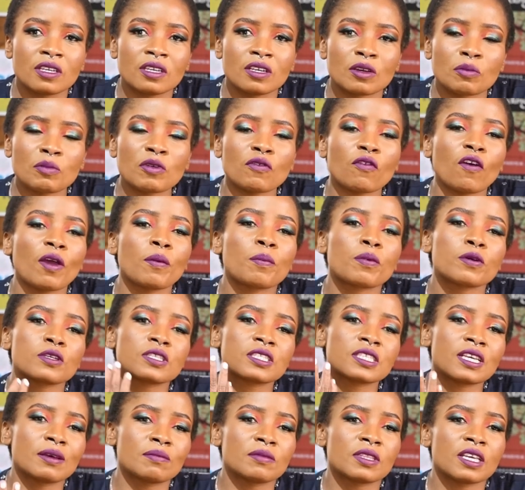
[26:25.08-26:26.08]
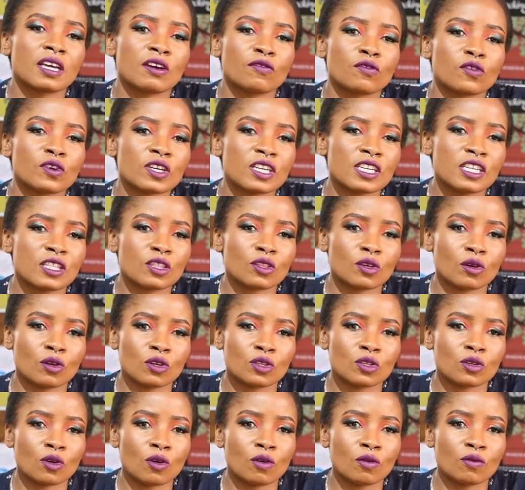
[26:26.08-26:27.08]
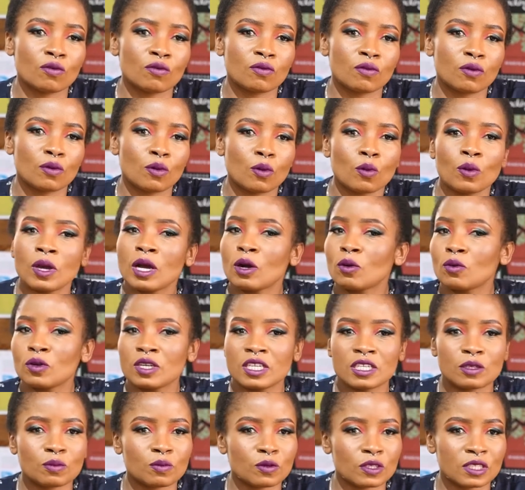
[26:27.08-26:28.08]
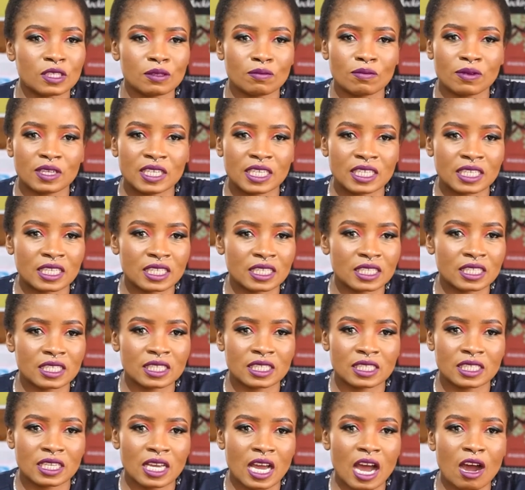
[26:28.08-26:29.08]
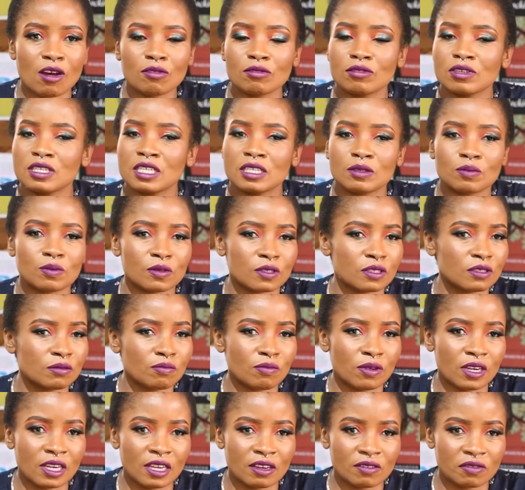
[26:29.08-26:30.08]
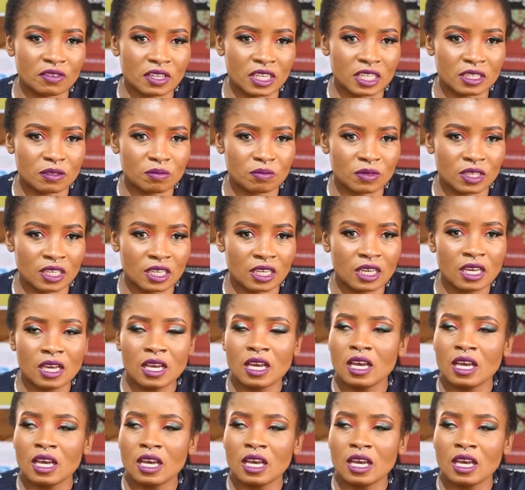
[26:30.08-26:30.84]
before I post something, I've already thought of where could it possibly reach? How could it possibly affect me?